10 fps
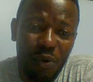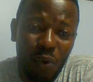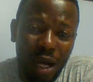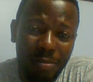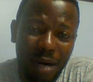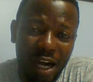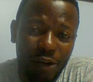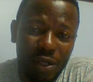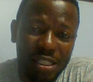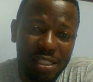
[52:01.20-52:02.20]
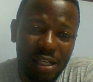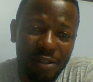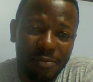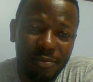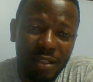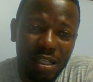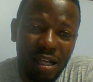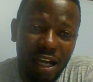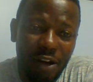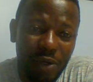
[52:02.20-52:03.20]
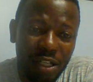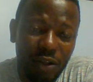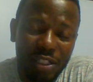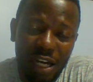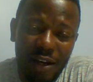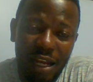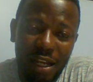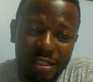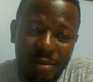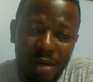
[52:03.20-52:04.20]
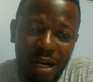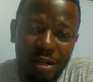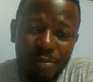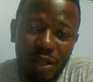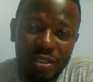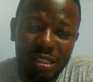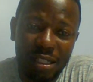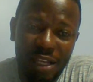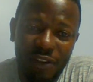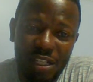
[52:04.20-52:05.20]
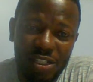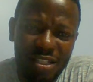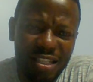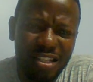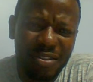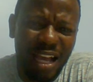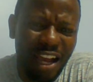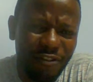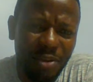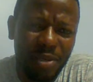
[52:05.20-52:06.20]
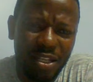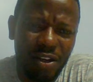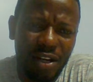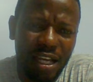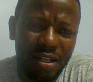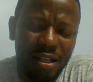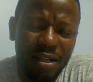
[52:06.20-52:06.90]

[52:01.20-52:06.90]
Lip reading: 1 mark question. And they really don't carry a lot of mark, but the definitions, you need to have them in your head,